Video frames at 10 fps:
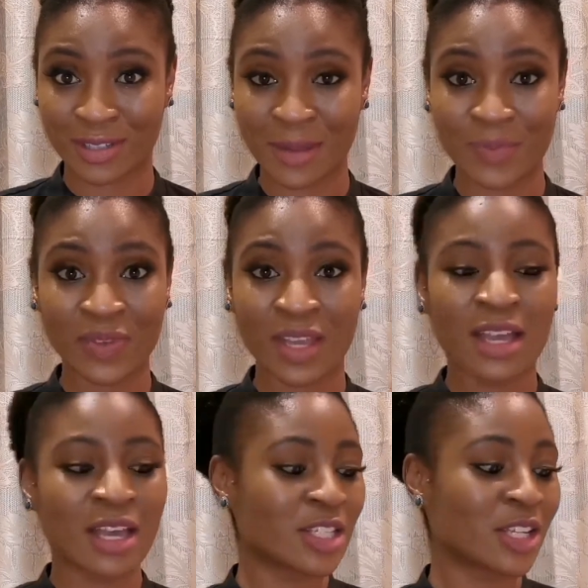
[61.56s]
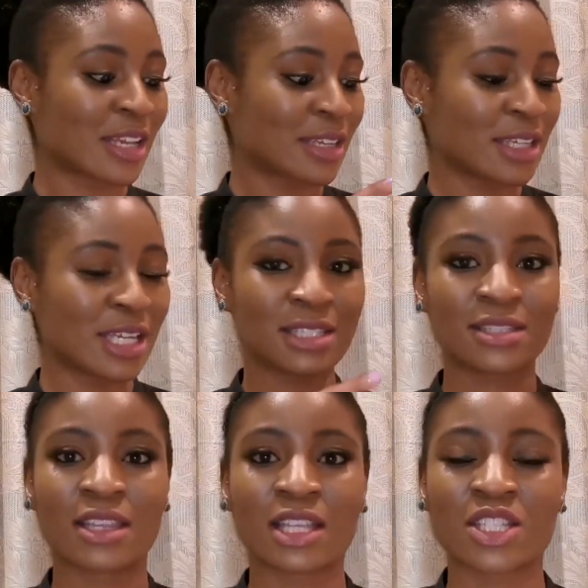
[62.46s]
okay? You're like,
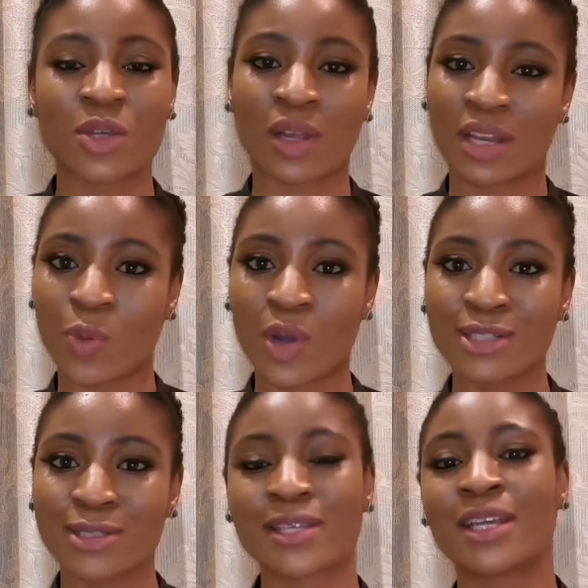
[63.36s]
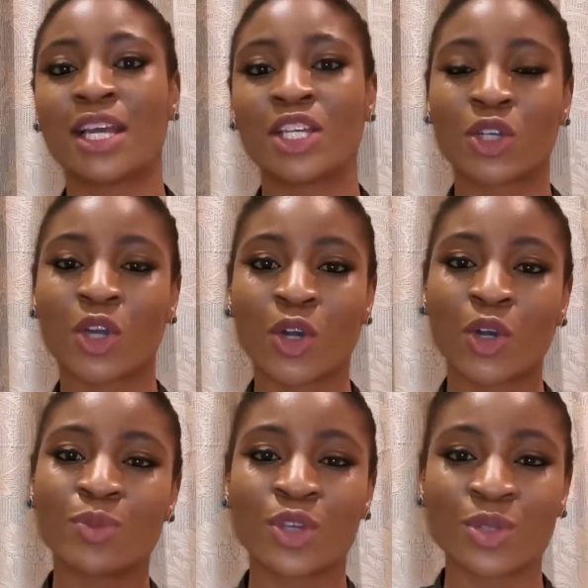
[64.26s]
yes, that's the one I want. You go
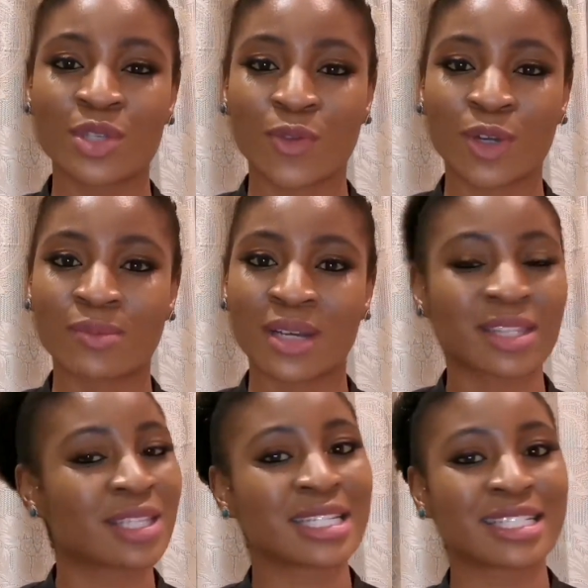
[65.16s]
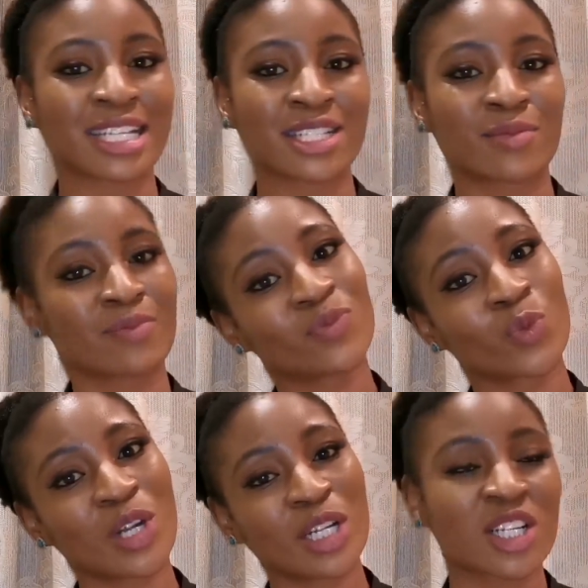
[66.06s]
home, you use it for a month, it doesn't
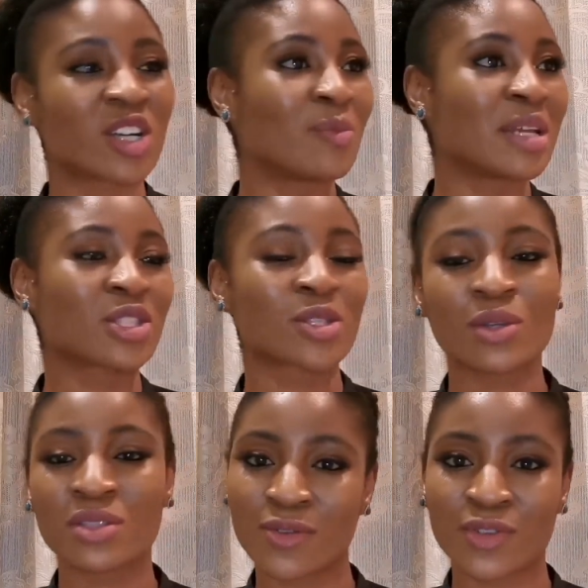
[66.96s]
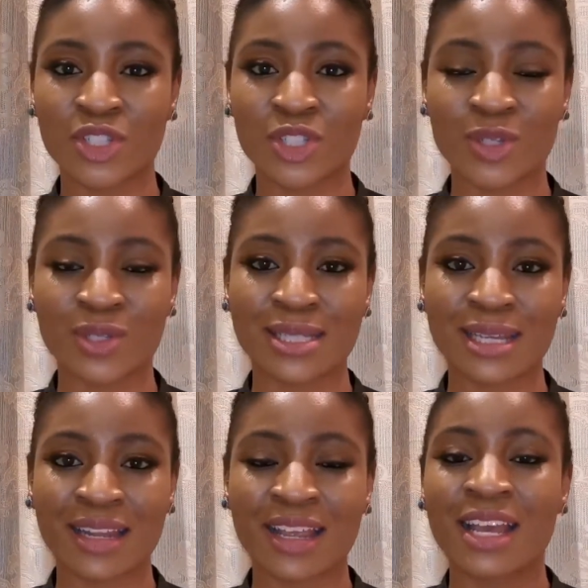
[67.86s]
work or makes no difference to your
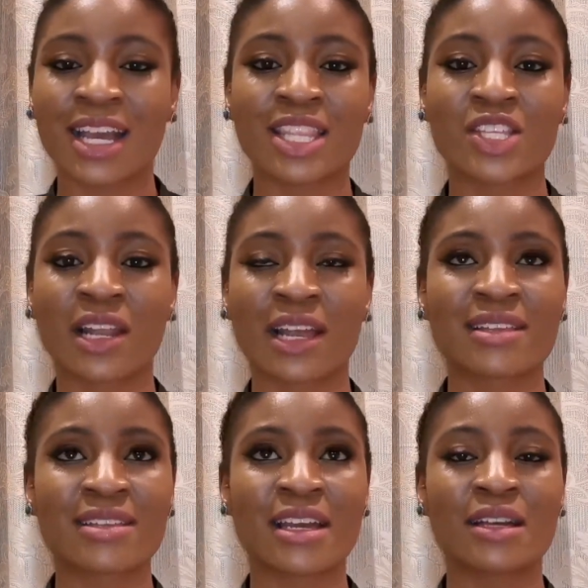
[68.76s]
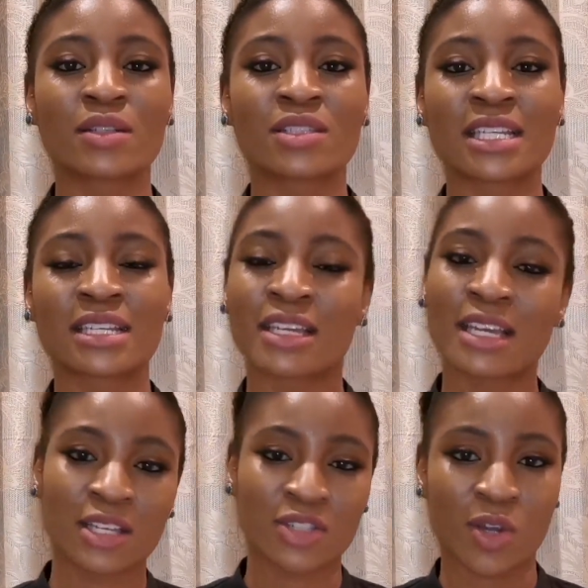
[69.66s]
skin. Then you're like, yeah,
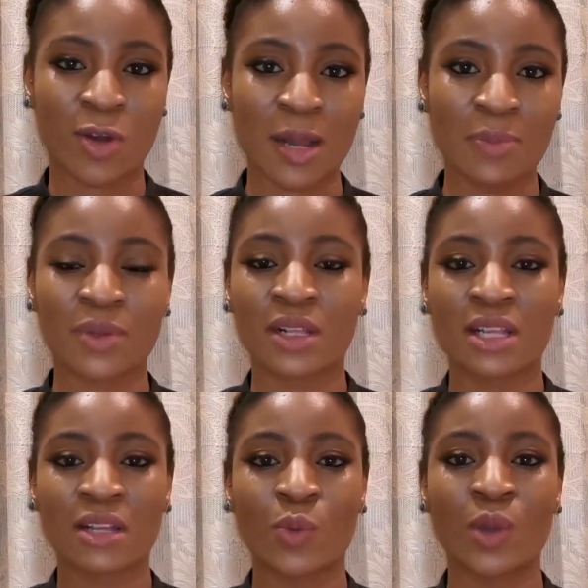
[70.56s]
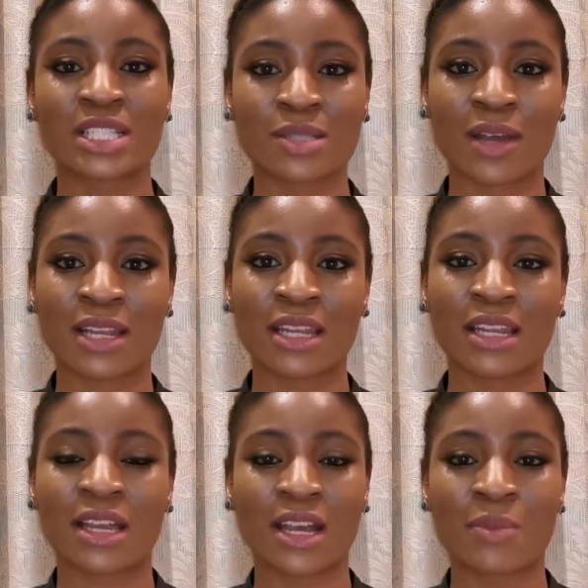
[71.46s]
skincare is crap, wastes
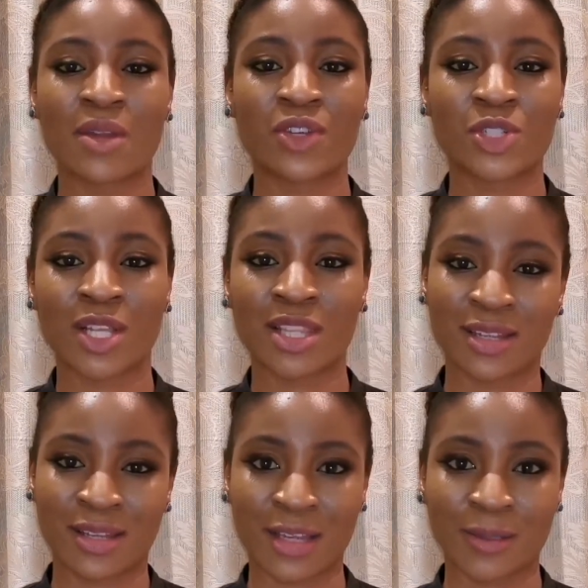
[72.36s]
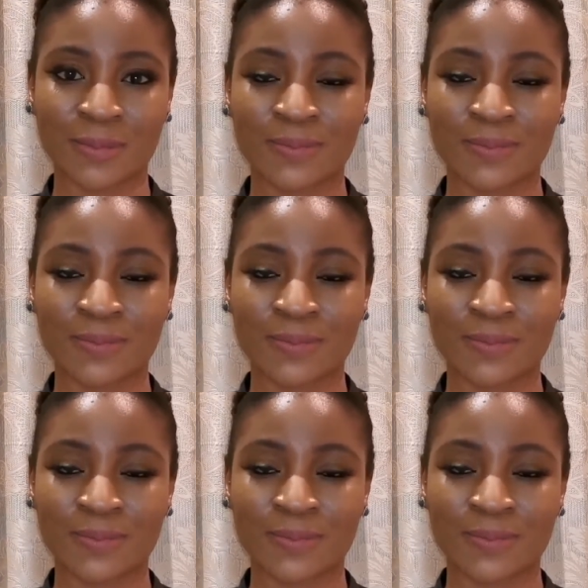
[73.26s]
money, I'm never doing that again.